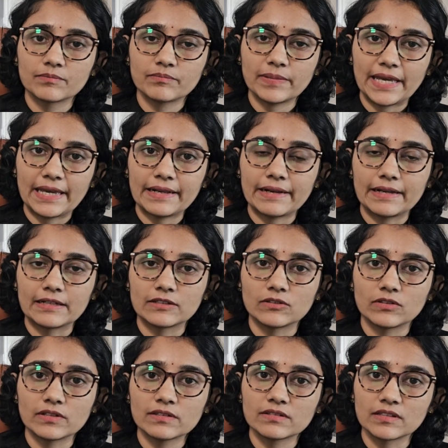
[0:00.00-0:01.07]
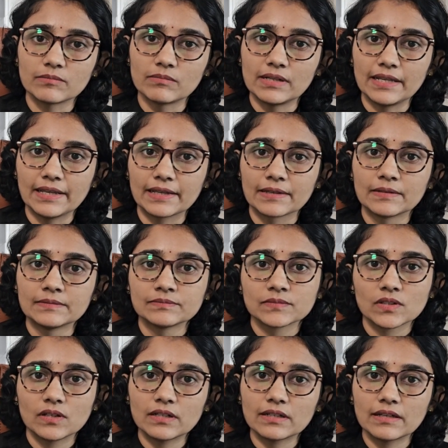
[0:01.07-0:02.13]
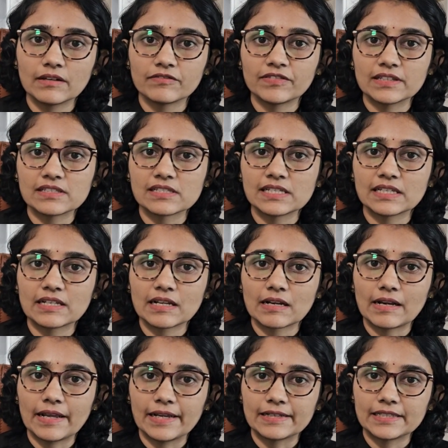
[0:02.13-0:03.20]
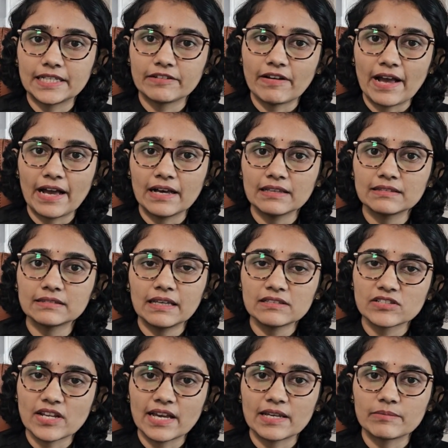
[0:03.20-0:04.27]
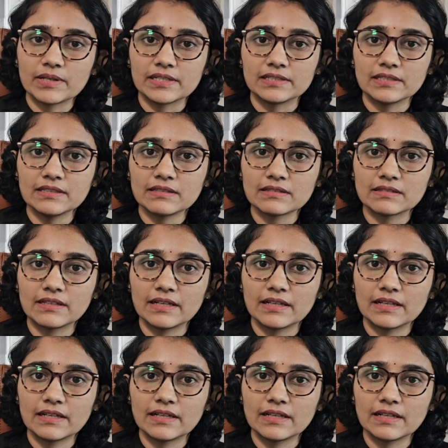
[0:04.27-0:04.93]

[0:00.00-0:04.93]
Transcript: parent or a sibling or a first degree relative has diabetes,